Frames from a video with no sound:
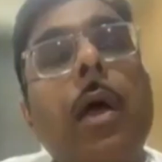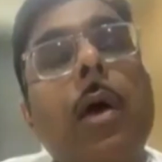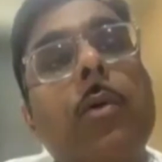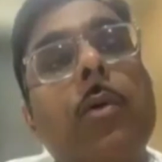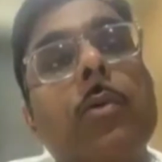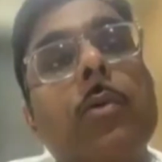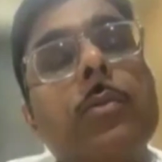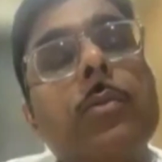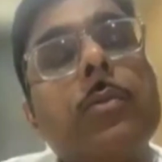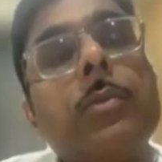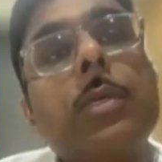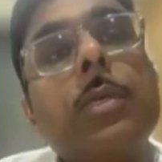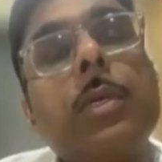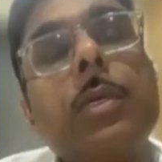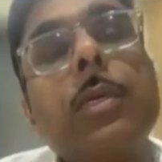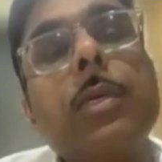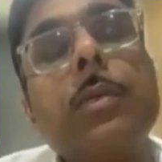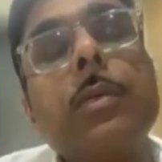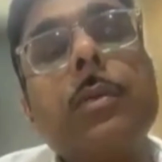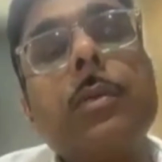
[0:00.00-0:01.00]
Now,
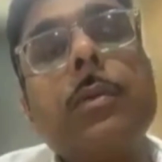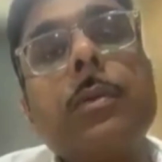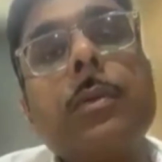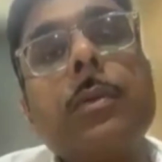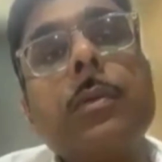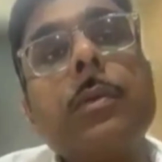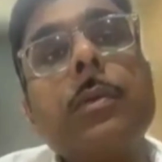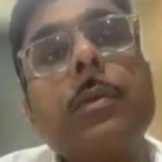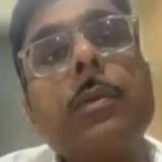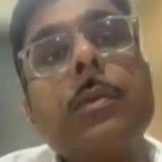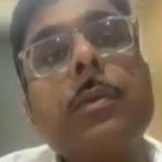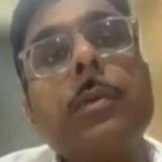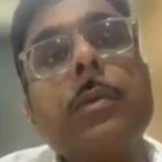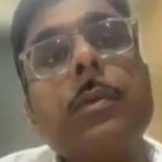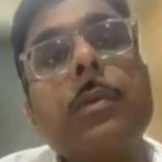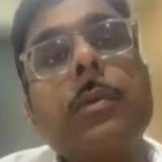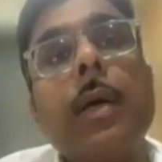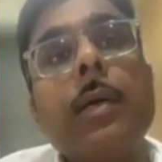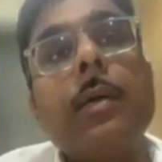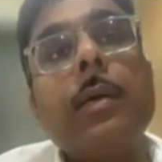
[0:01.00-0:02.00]
the
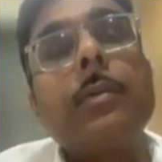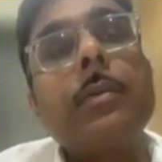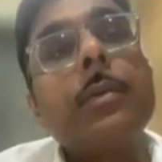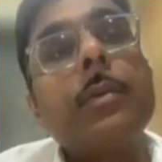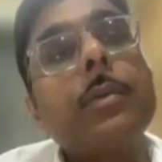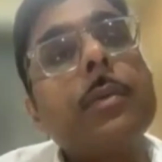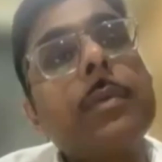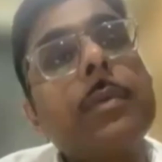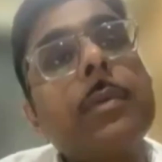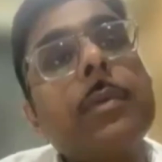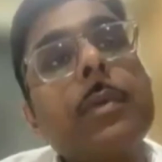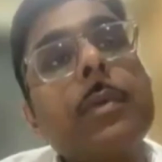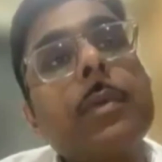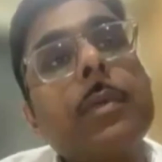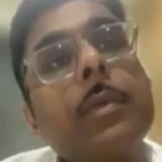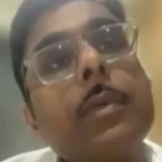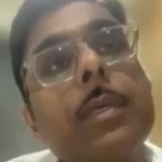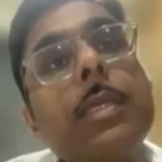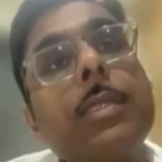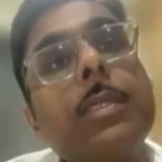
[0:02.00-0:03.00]
edema
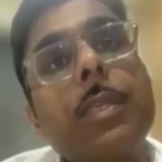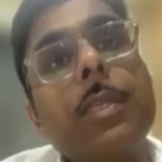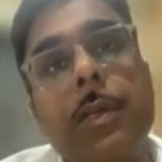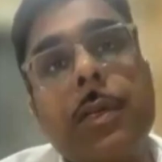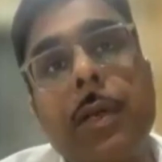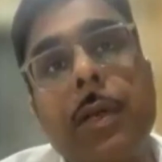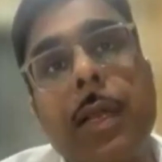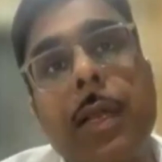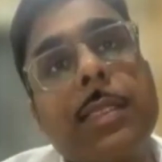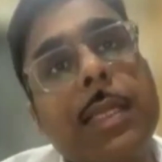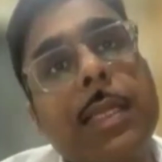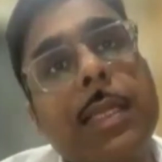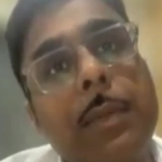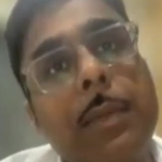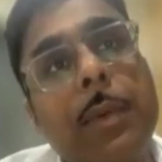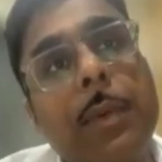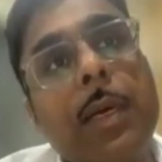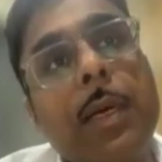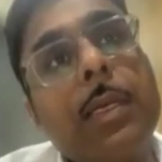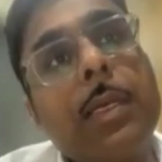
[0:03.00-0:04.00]
generalized
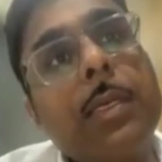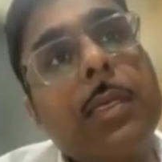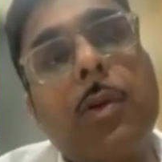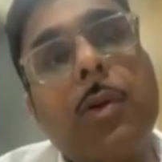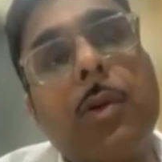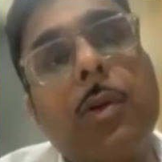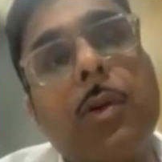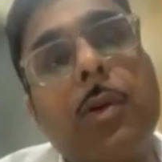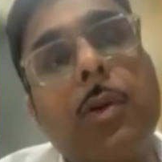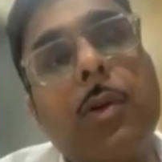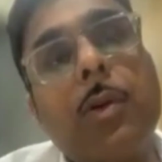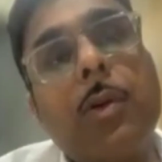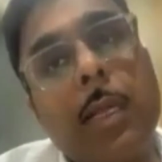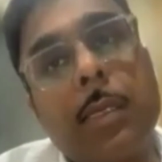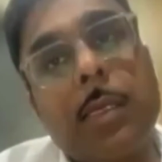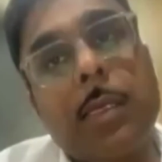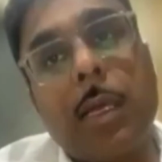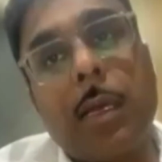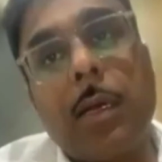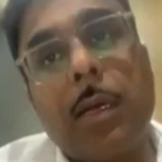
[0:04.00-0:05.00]
edema is called as
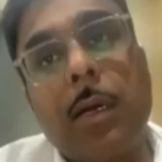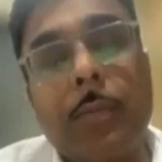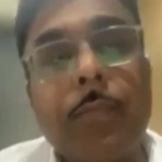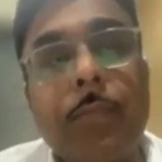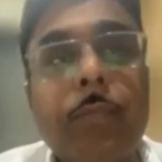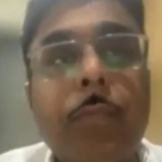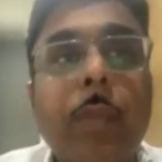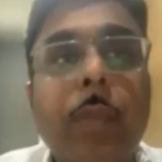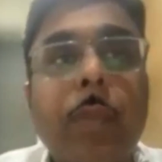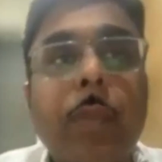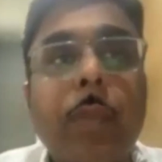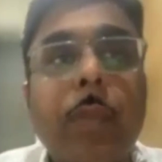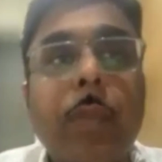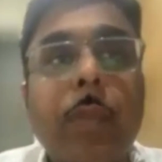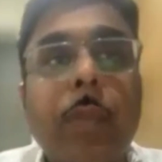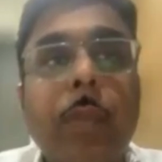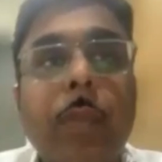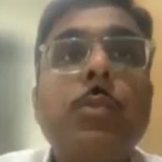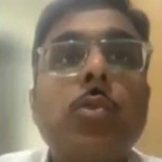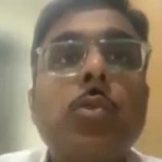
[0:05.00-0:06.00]
anasarca.
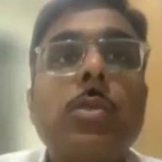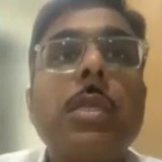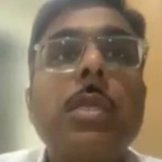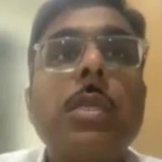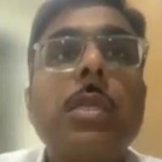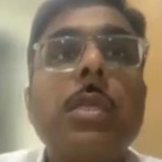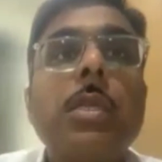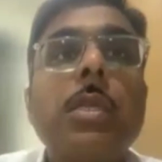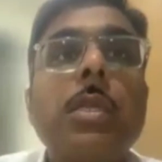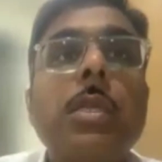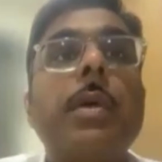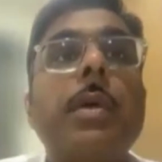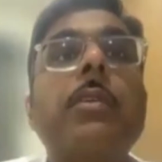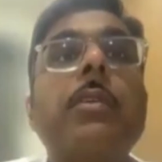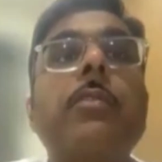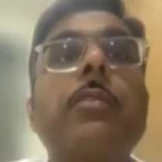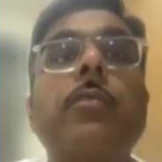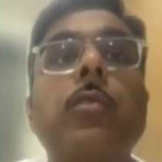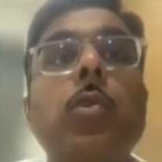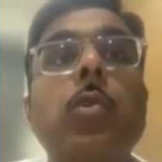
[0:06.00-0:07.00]
It is mostly caused
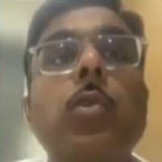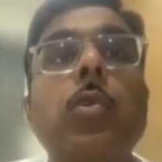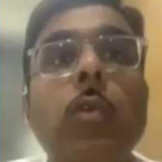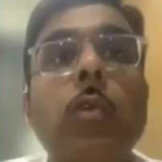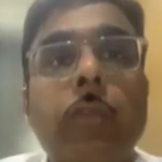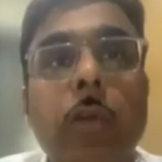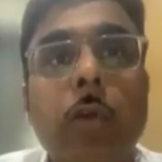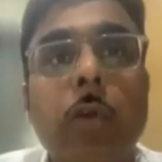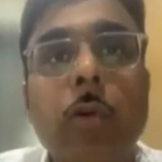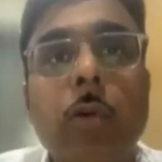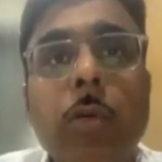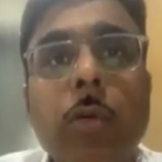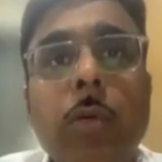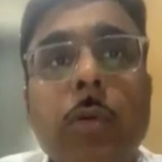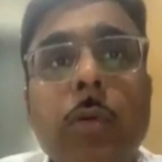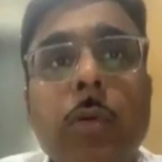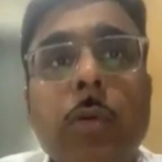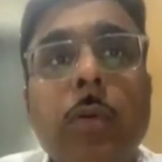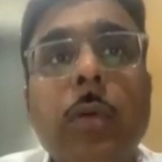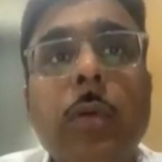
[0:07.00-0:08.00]
by fluid
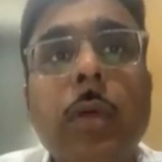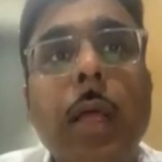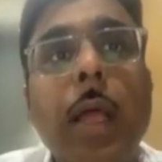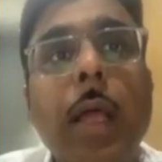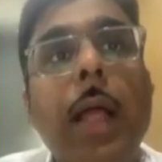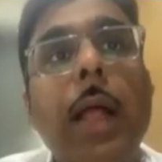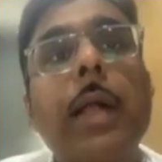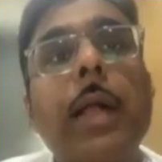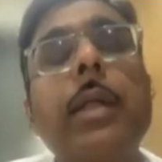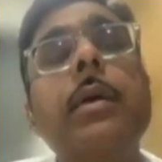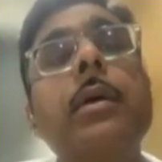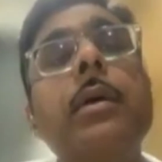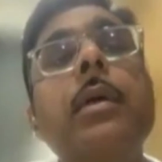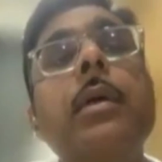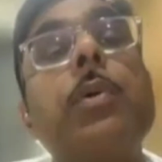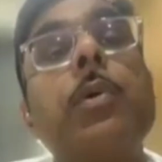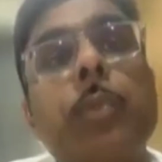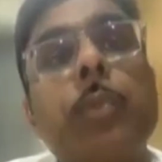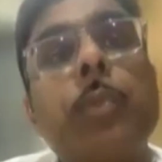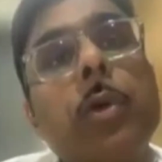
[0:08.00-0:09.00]
overload and
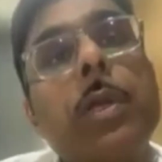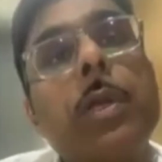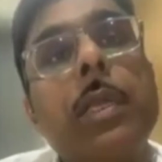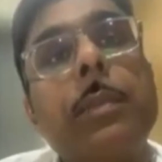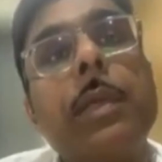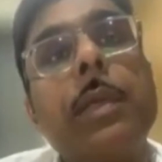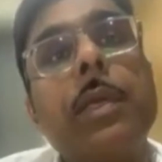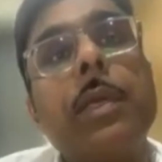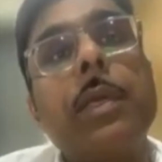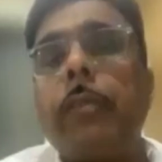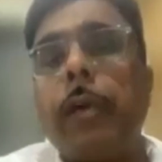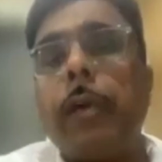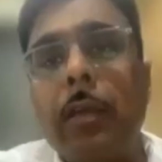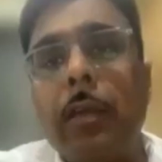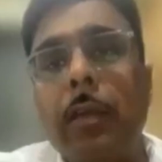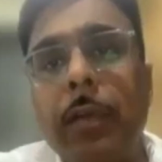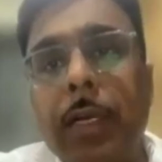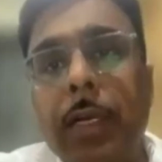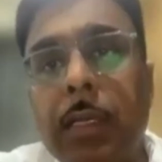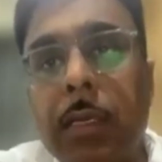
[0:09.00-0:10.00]
hypoproteinemia. To
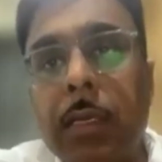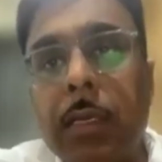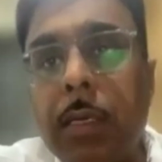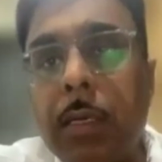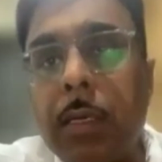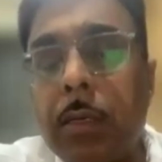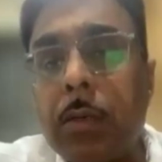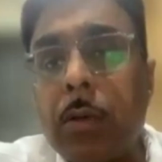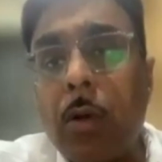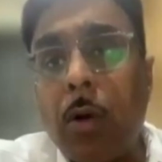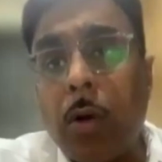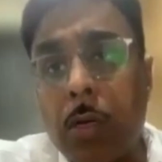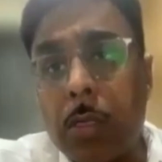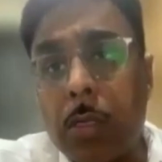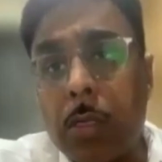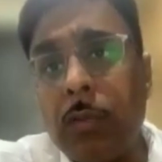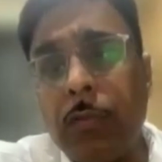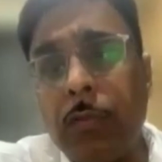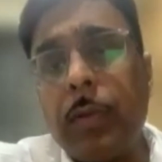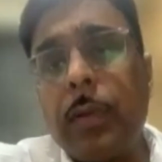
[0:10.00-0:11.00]
evaluate the
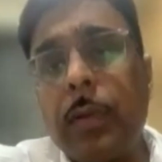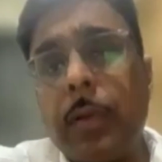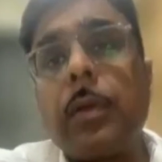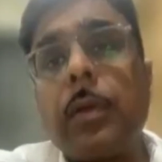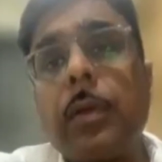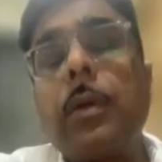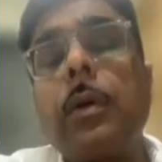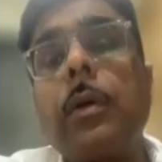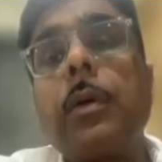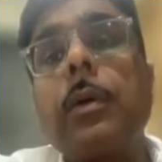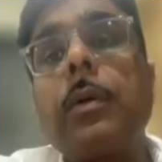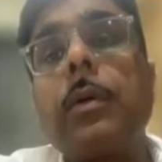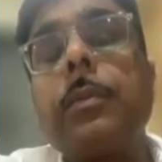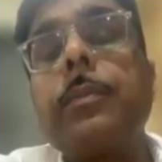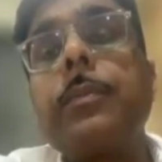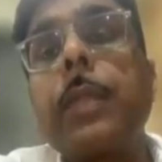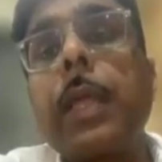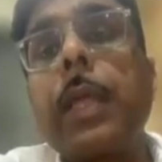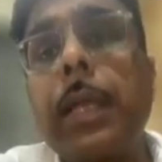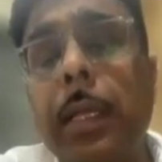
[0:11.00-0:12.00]
cause of
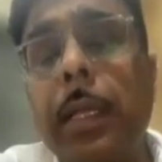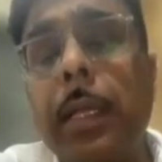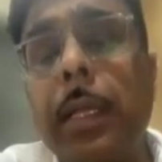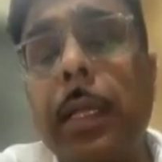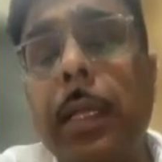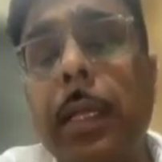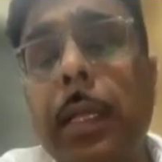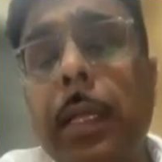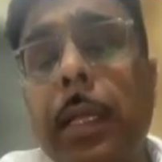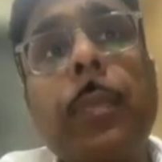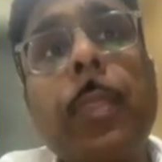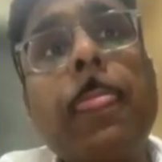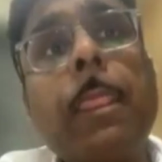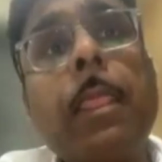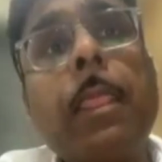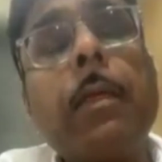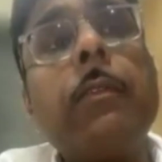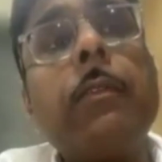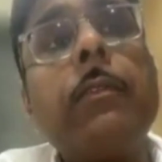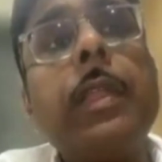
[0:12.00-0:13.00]
edema,
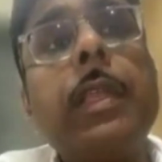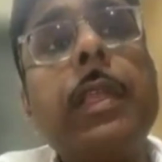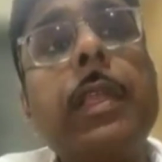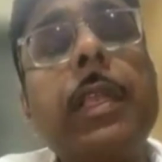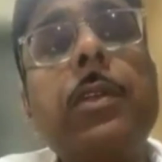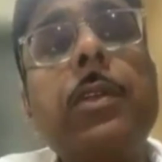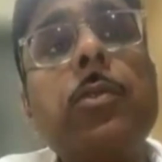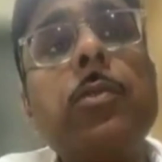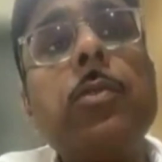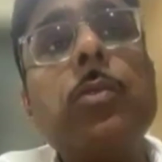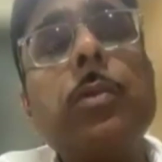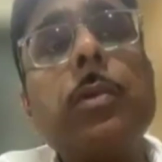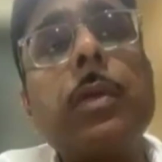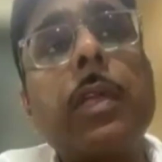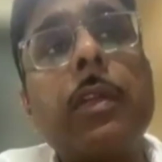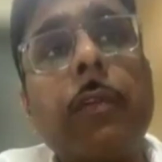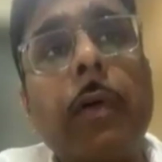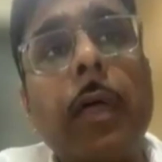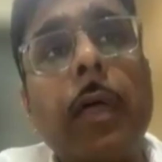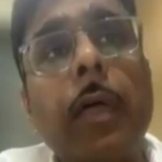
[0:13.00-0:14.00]
we need to
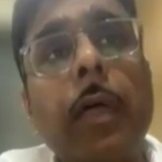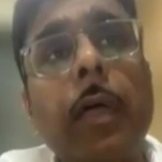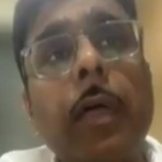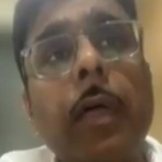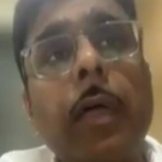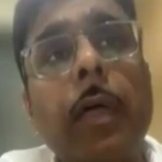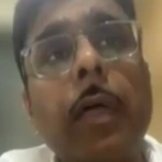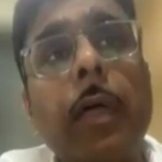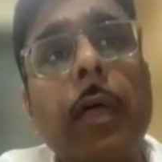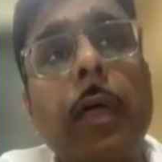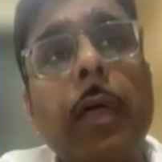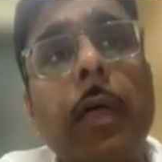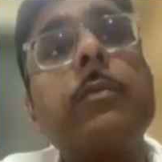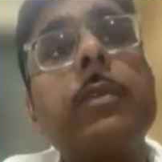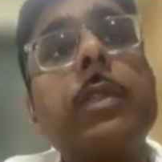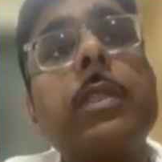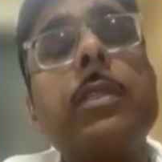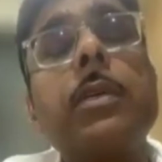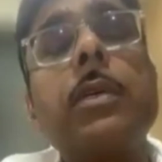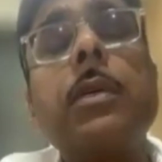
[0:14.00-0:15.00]
evaluate
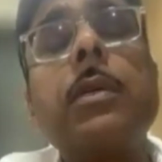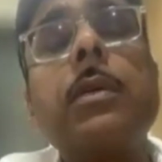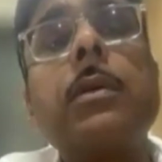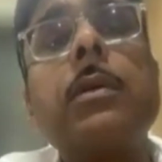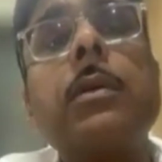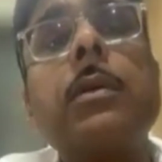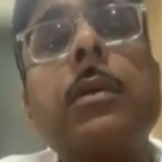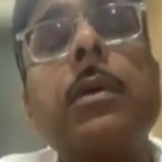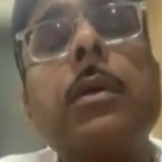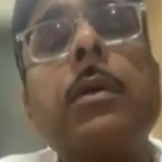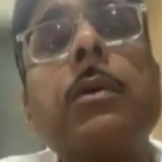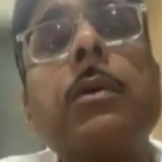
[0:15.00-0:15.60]
with the